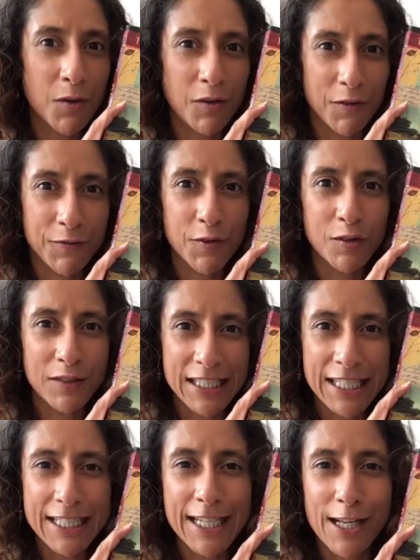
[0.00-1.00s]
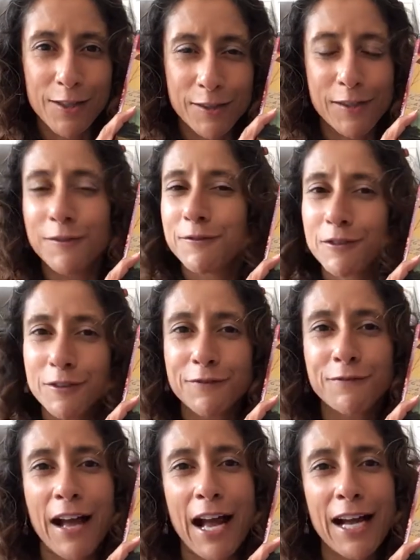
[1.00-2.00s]
the full details, the full
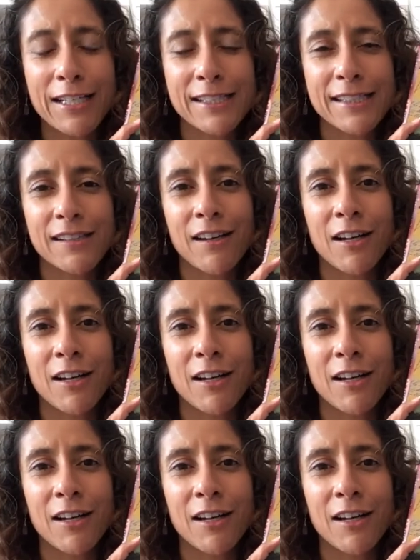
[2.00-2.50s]
facts?